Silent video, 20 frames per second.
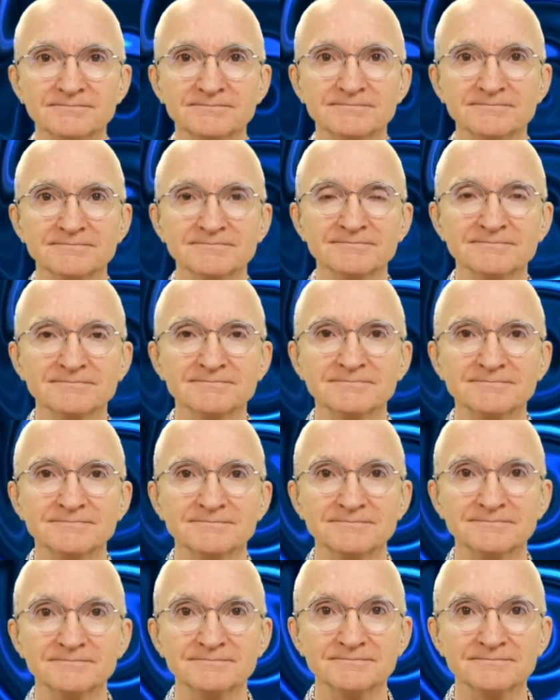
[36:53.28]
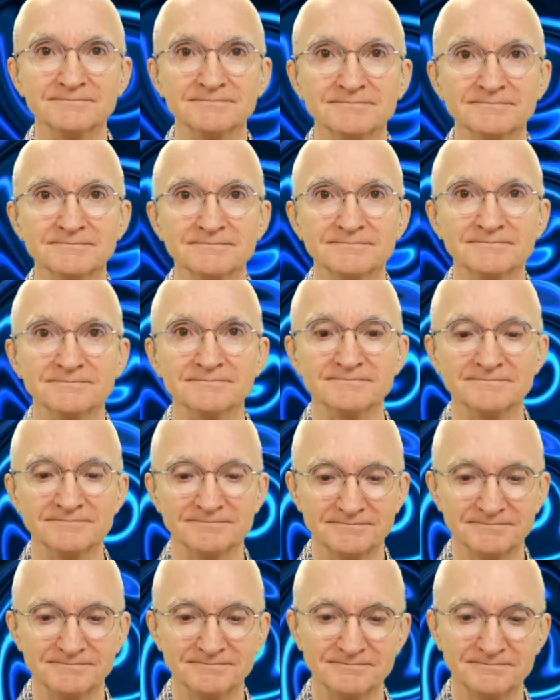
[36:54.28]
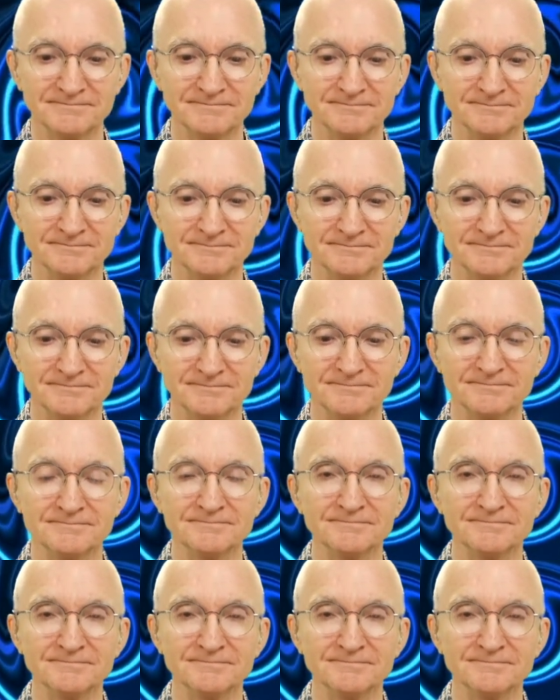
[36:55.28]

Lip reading: (silent)